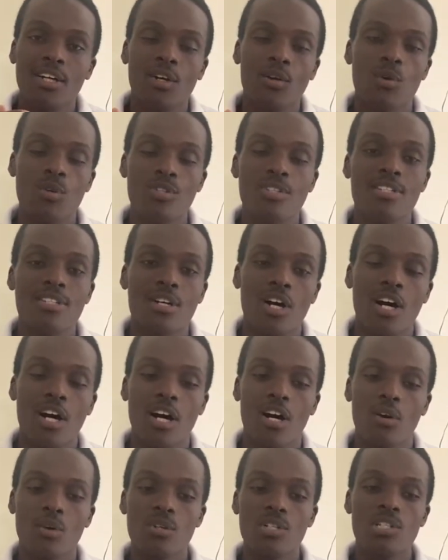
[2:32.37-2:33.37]

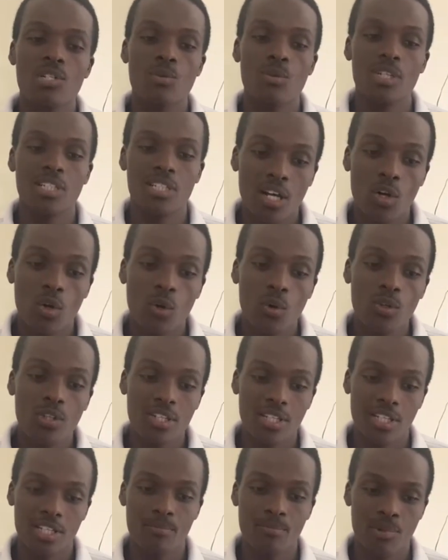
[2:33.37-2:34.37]
consequently,
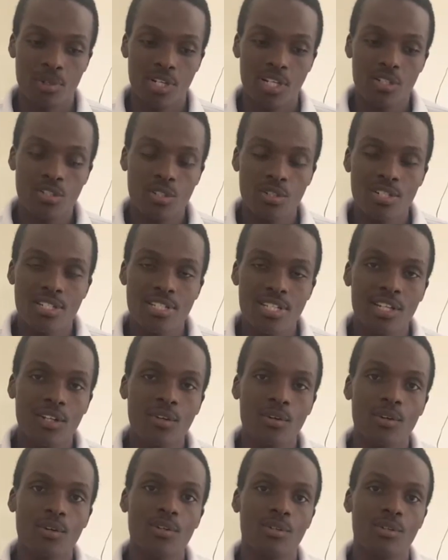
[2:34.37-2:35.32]
along the production cycle,